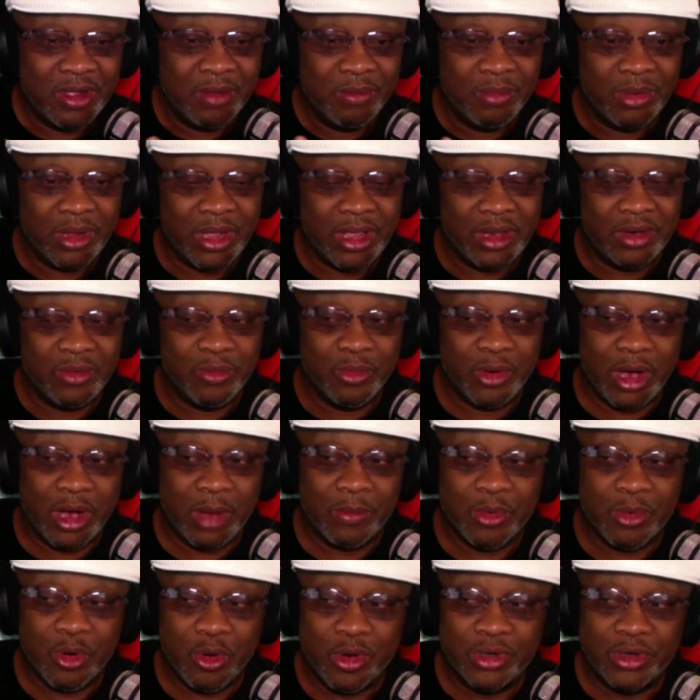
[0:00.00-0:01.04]
But what
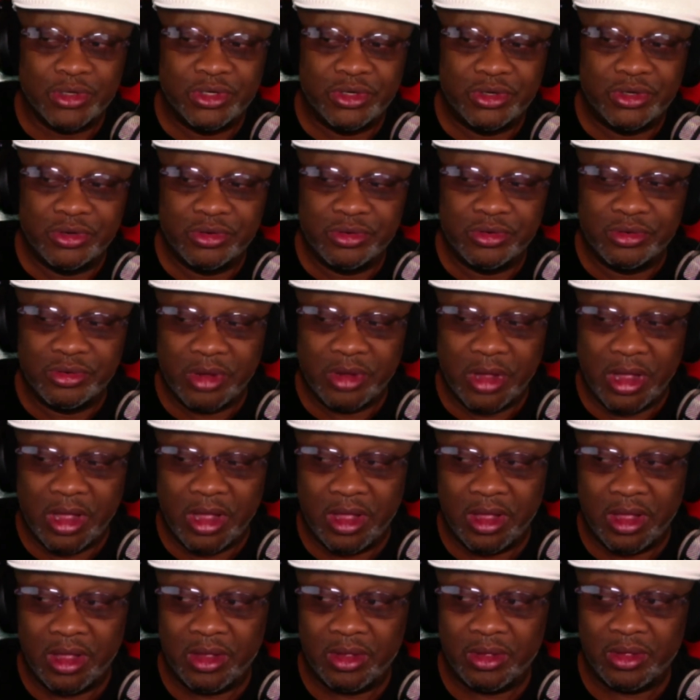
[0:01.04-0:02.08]
I'm going to do
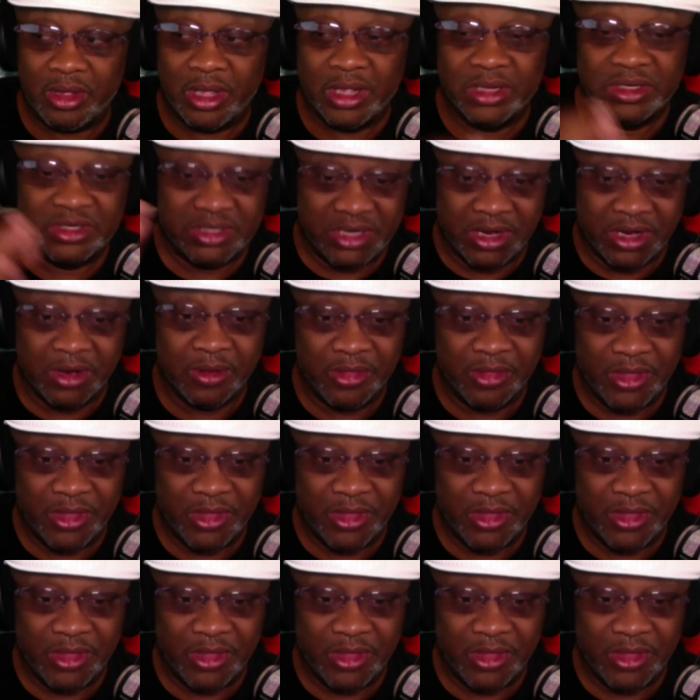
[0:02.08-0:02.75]
until